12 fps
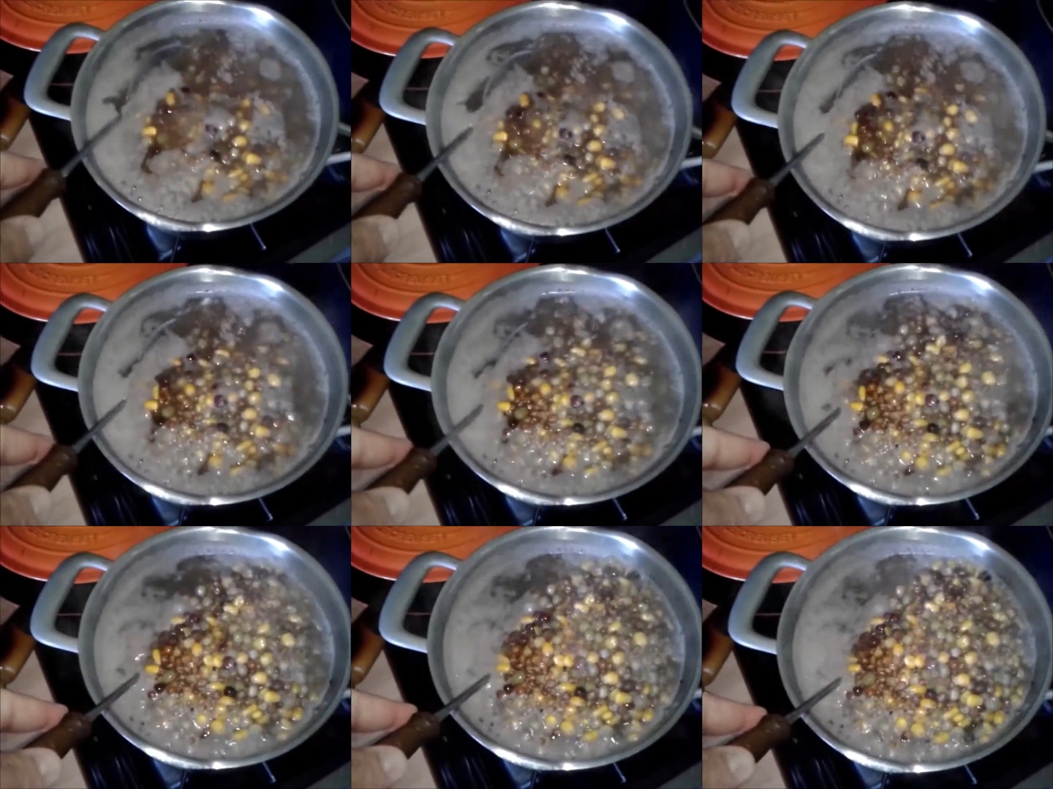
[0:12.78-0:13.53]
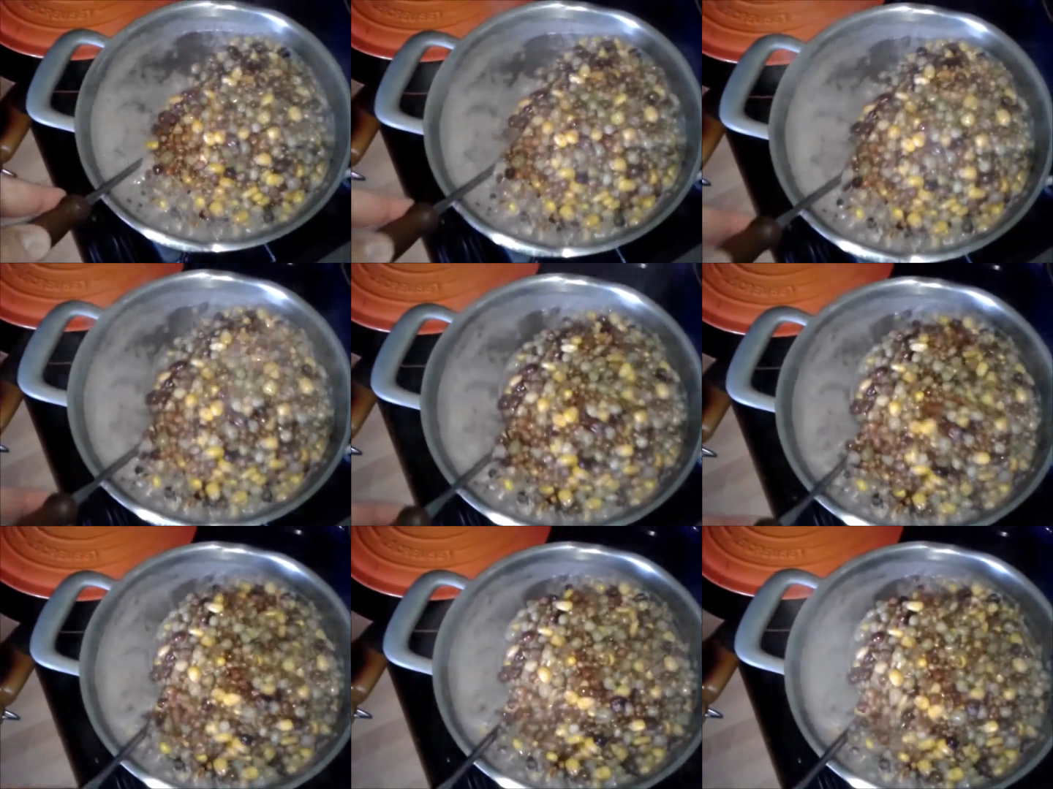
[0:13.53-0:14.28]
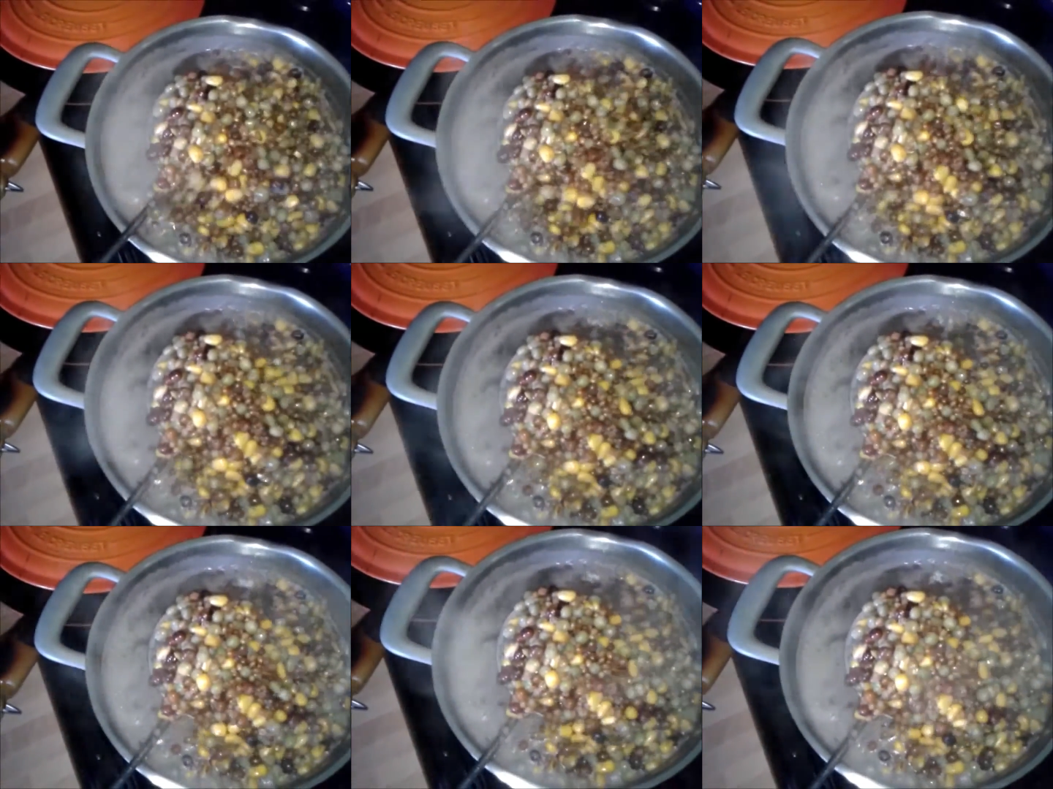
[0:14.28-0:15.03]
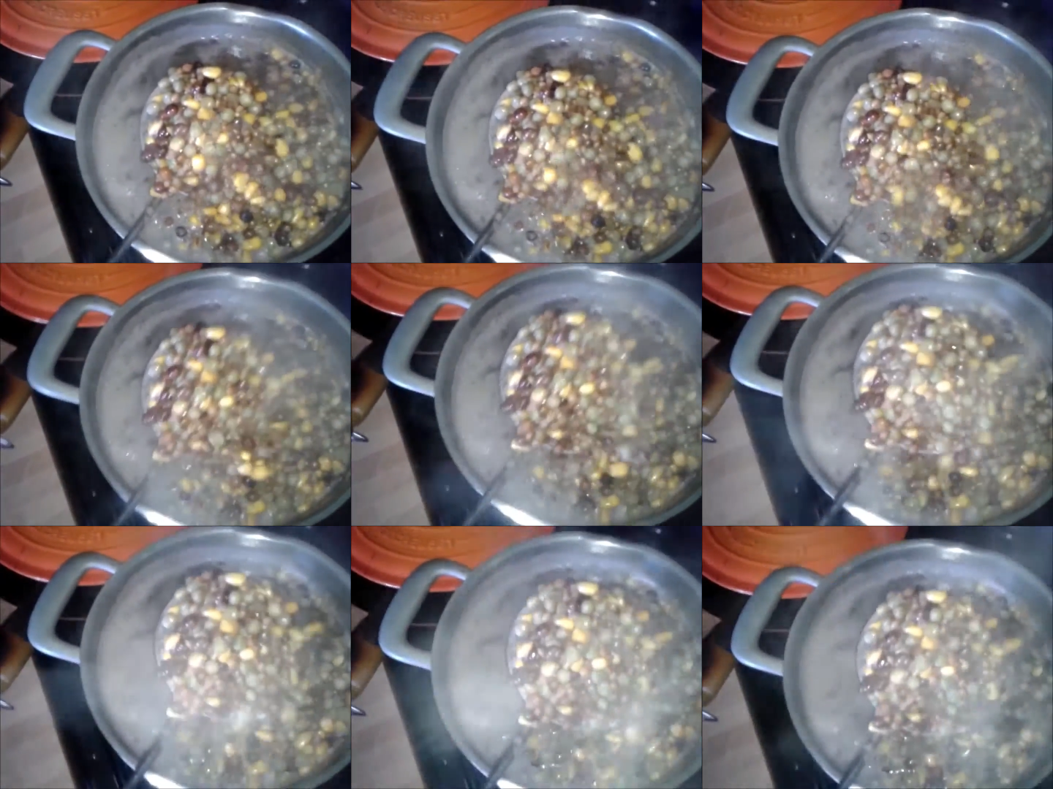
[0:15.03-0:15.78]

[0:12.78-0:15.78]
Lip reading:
No face is visible, so there are no lips to read.